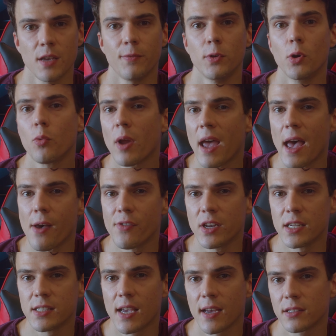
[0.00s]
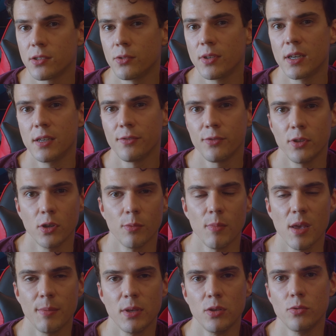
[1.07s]
If you don't have an Exacto-knife,
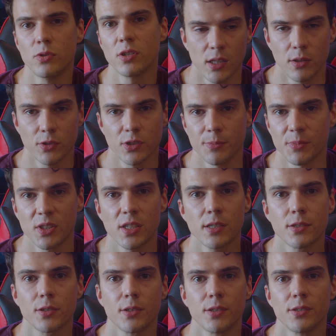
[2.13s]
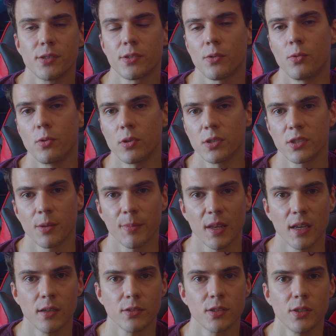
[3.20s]
maybe use either some scissors or
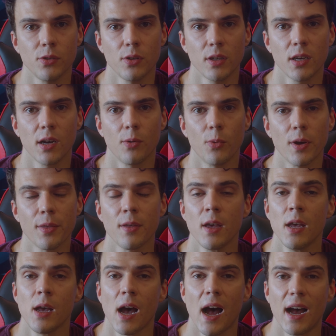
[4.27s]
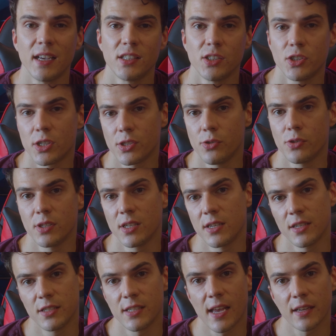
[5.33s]
something else that you can cut with. I suggest using
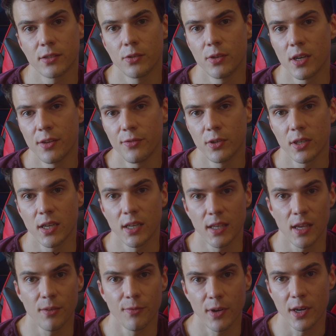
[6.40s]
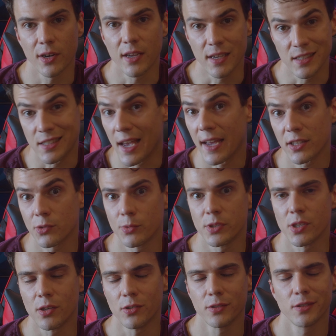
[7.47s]
an Exacto-knife. You're gonna get very exact
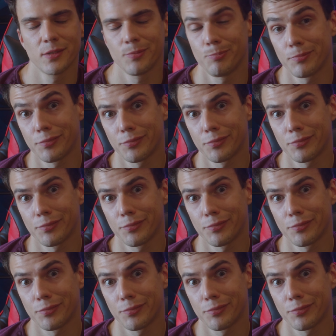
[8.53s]
results.